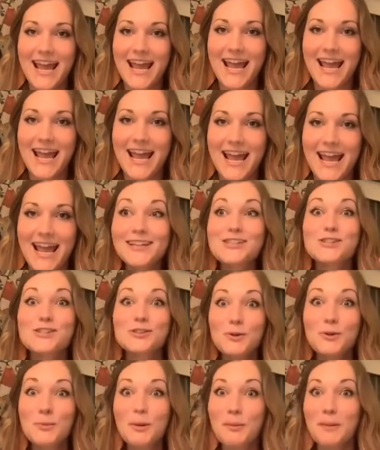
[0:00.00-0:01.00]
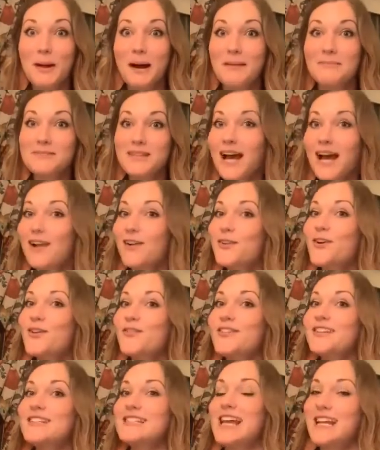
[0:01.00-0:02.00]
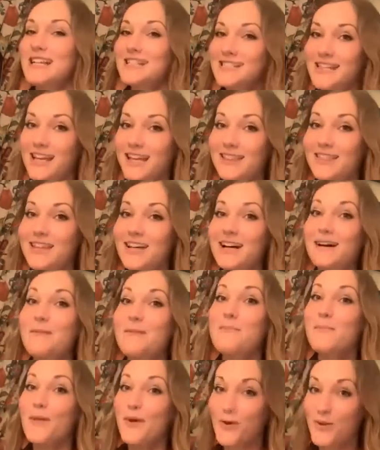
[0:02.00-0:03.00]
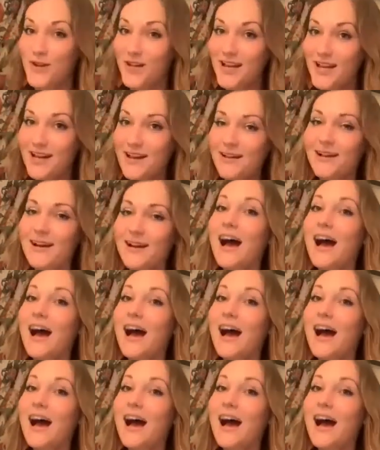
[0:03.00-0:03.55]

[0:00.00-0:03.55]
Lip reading: I'm like super pumped. I don't know if it tastes like the mocha.